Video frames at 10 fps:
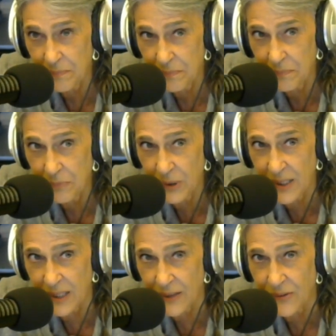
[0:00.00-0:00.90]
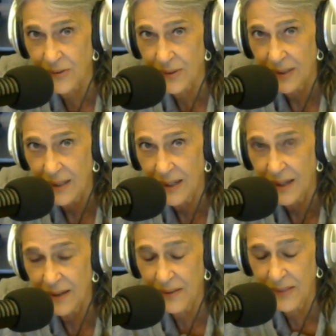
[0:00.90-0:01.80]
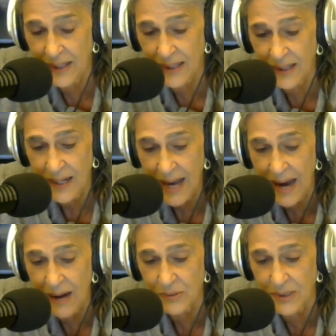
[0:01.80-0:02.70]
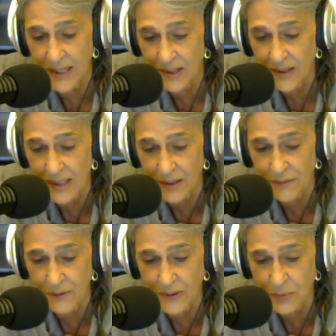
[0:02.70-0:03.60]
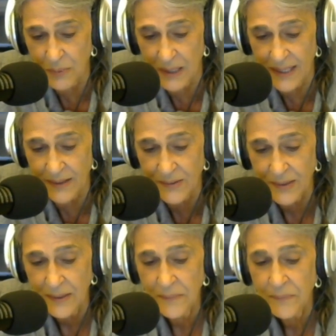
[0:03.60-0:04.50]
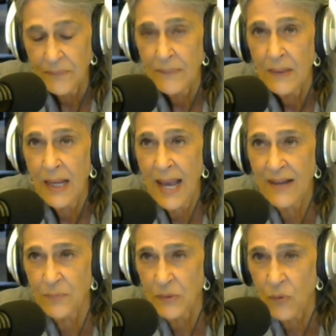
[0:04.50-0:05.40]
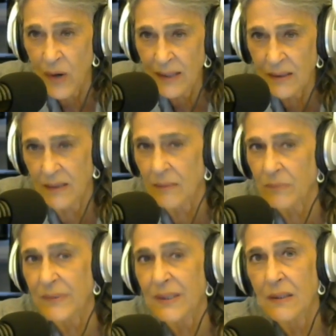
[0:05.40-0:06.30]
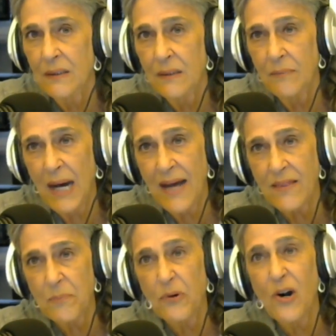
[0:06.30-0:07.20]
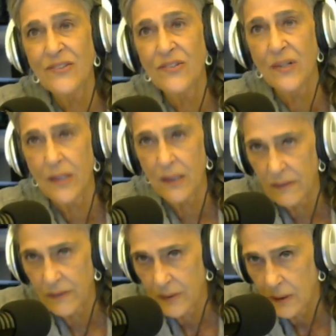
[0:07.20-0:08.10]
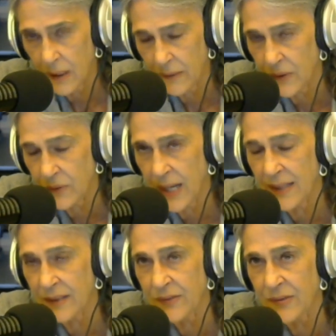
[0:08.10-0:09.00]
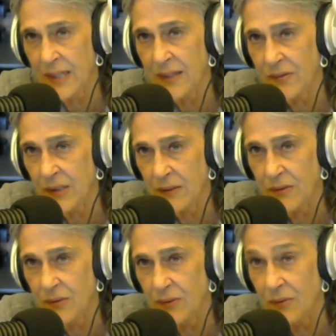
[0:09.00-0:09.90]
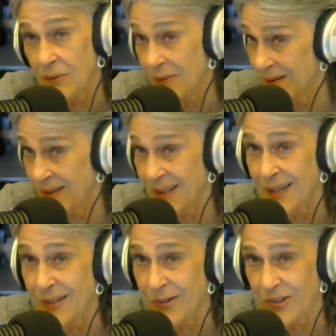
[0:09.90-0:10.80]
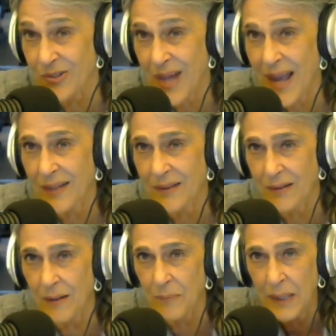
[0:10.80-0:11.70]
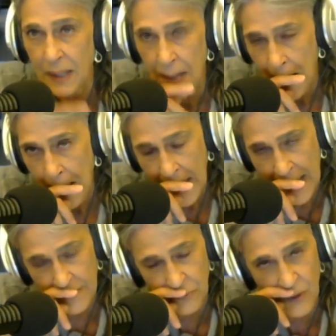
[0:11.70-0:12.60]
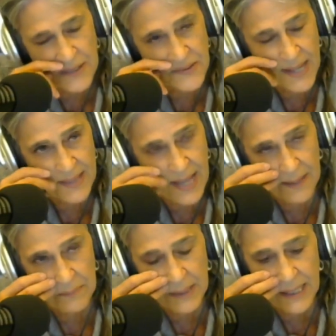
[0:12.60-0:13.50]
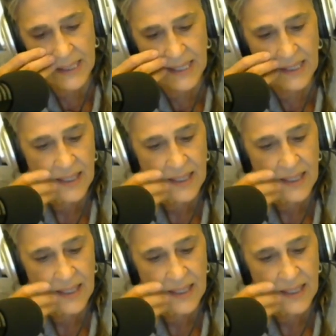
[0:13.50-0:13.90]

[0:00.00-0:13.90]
put this thing out there in the first place has been welcomed by the President of the United States into the inner sanctum and was at that meeting